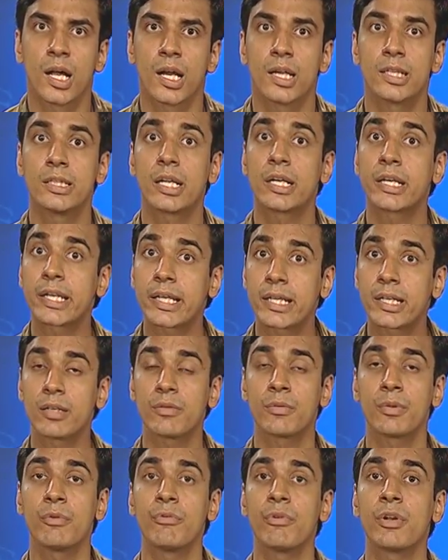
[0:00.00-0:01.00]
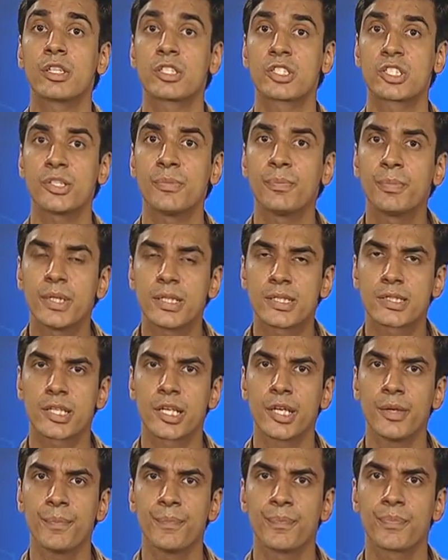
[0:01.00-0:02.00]
the ticket man will simply
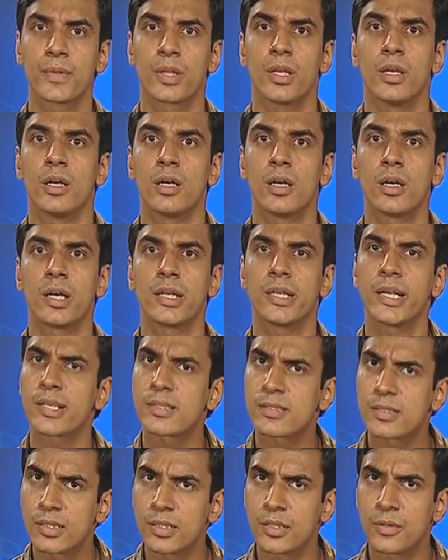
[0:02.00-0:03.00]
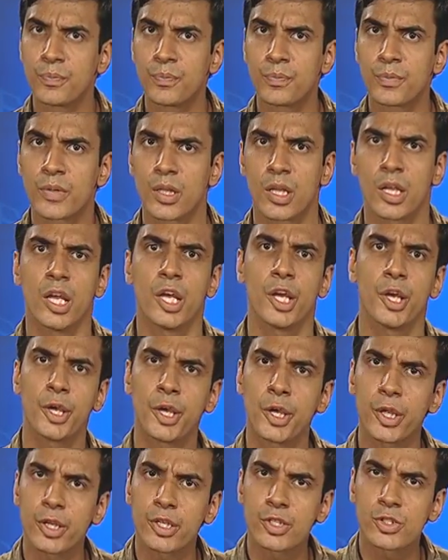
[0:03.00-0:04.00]
say that sir,
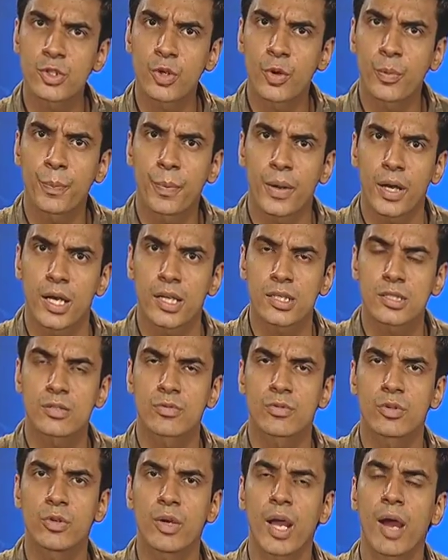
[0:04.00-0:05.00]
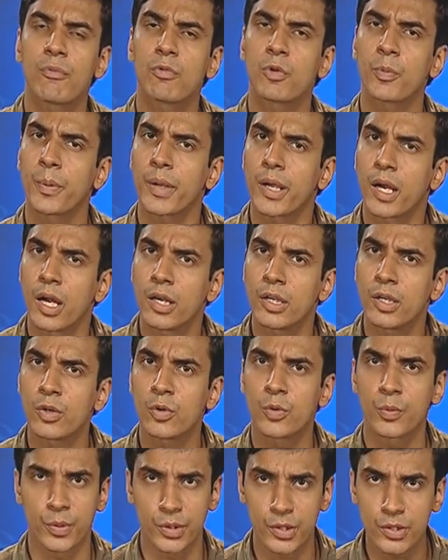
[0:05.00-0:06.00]
here is your pass, you have to pay 100
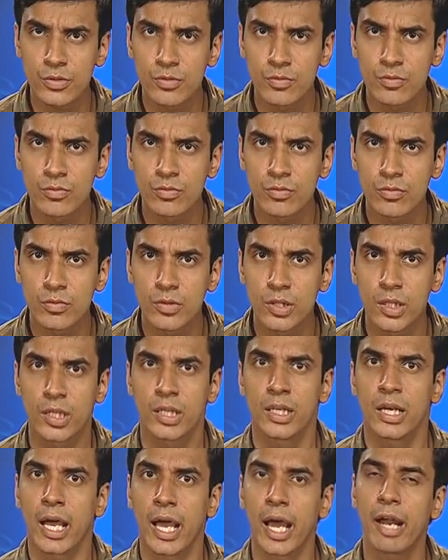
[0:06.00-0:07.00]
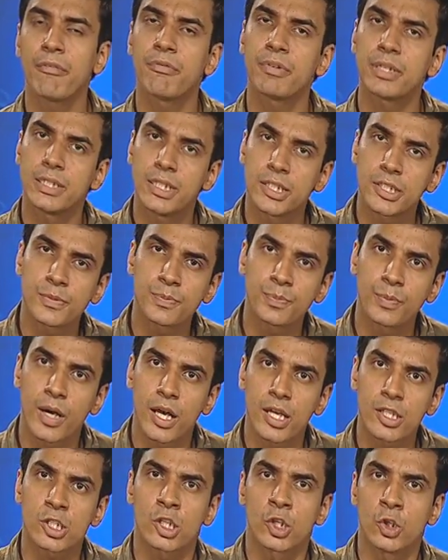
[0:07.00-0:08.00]
rupees, and with this
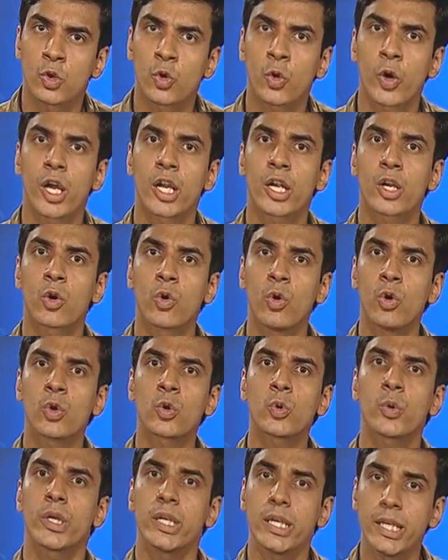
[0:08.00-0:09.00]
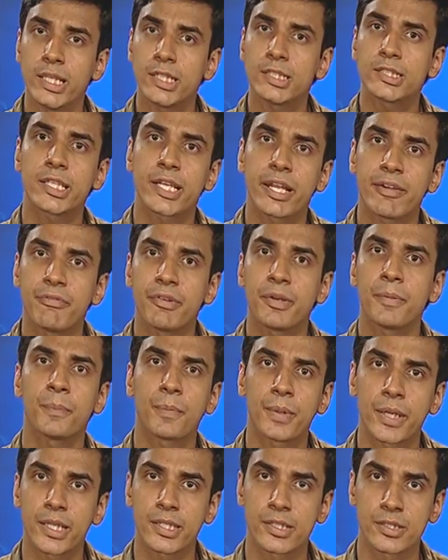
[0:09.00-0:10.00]
pass you can go to each and every
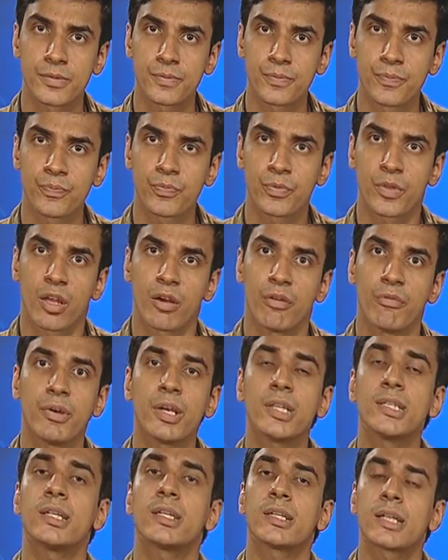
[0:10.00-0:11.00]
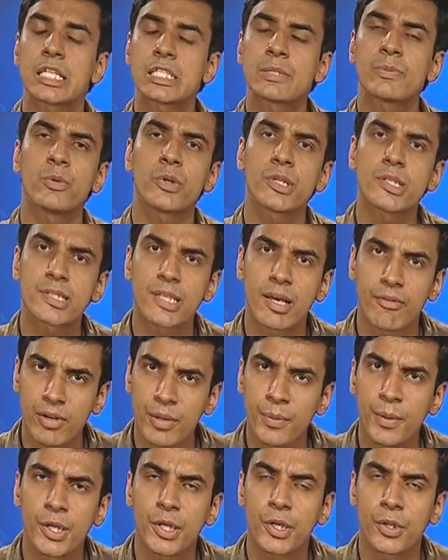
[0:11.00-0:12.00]
place where the transport is
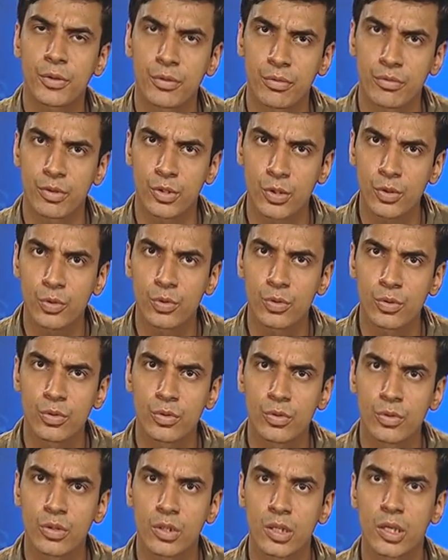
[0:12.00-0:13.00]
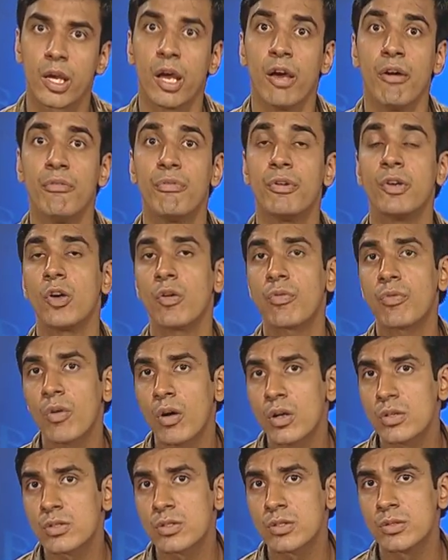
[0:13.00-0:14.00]
available to you free of
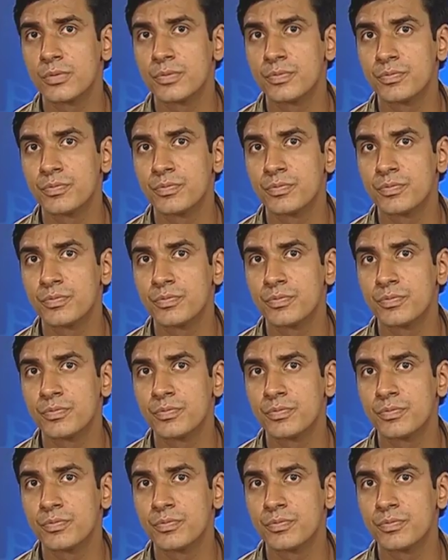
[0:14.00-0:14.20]
cost.